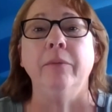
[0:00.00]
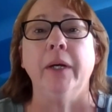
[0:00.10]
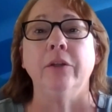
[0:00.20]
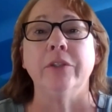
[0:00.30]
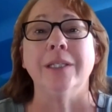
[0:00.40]

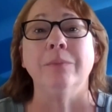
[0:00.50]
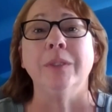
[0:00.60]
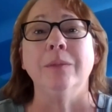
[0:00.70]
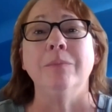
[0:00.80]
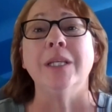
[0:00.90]
mild
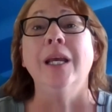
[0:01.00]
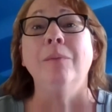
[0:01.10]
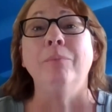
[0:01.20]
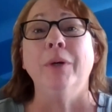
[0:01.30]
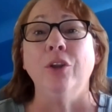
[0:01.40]
symptoms,
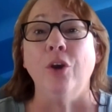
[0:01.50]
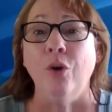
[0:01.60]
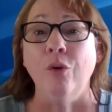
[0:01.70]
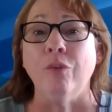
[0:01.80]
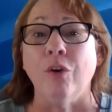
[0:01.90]
but
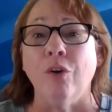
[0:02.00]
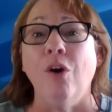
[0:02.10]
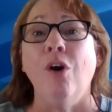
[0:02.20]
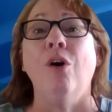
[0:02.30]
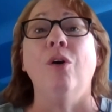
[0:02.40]

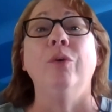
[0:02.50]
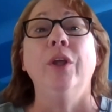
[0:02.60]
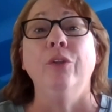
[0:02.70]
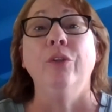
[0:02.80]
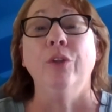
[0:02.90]
overall,
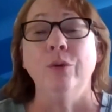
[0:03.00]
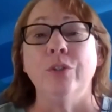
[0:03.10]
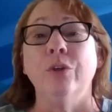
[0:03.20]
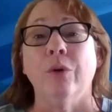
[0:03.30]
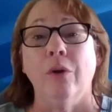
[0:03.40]
those
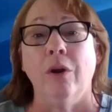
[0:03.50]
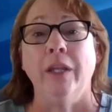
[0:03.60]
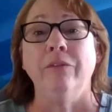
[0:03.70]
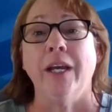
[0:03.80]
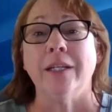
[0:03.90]
who are
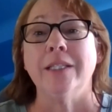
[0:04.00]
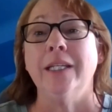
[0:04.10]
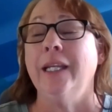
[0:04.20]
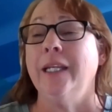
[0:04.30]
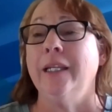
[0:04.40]

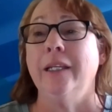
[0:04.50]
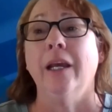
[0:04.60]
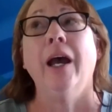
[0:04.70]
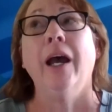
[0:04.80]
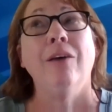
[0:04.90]
unvaccinated
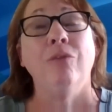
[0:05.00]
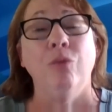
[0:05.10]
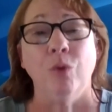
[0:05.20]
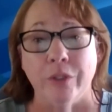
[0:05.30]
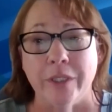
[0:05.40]
have
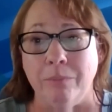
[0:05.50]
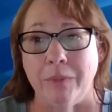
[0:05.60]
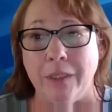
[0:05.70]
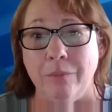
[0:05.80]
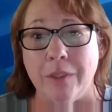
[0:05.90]
worse
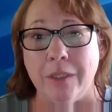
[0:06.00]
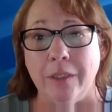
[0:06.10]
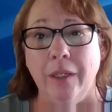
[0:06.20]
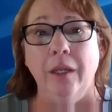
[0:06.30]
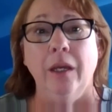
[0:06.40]
symptoms.
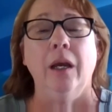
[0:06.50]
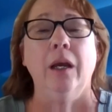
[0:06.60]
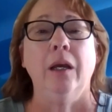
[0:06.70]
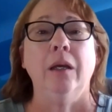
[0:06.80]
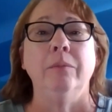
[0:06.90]

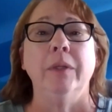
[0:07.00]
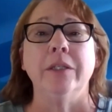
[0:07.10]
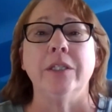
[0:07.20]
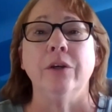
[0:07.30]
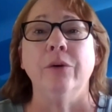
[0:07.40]

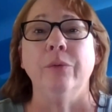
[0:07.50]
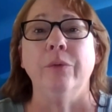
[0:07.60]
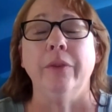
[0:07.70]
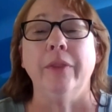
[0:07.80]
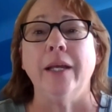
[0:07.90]

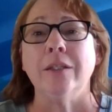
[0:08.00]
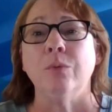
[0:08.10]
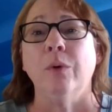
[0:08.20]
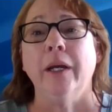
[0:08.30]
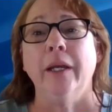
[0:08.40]
So
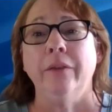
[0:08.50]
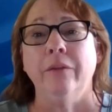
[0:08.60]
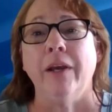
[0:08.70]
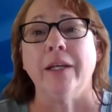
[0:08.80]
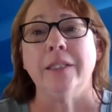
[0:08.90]
that's why the
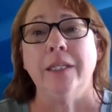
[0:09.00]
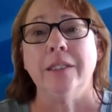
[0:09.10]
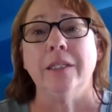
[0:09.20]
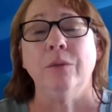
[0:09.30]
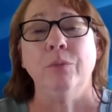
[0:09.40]

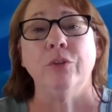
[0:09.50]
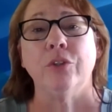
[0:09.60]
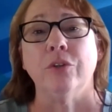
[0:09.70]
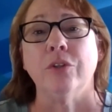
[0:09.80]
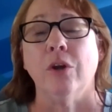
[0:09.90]
vaccines and the
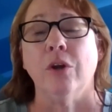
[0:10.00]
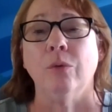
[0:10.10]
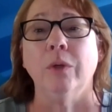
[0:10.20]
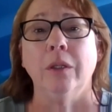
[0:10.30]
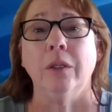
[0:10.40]
boosters are
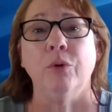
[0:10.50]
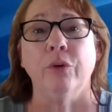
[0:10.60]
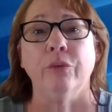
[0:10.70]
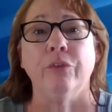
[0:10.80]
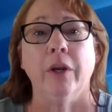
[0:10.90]
really
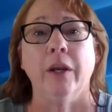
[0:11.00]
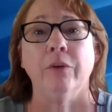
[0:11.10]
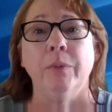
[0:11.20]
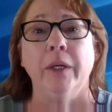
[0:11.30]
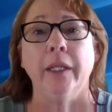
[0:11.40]
important for
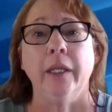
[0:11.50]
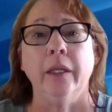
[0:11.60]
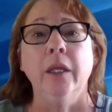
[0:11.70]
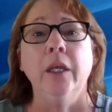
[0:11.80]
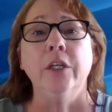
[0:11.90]
everybody.
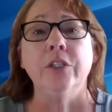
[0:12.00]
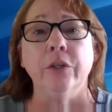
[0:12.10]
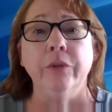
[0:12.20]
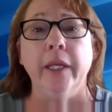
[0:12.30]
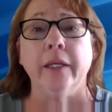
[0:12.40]

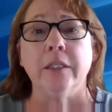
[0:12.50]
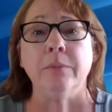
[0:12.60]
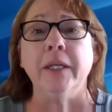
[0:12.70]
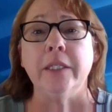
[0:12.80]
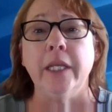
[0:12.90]
So the
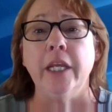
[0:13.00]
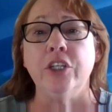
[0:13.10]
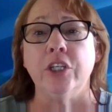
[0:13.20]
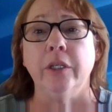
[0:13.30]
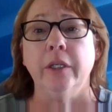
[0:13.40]

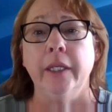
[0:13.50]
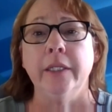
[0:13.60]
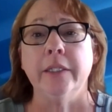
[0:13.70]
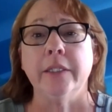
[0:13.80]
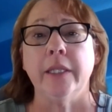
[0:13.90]
expectation
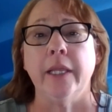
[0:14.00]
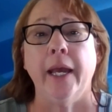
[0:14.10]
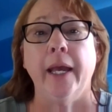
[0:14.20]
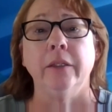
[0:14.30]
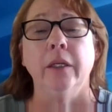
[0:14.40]
is
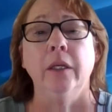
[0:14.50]
that,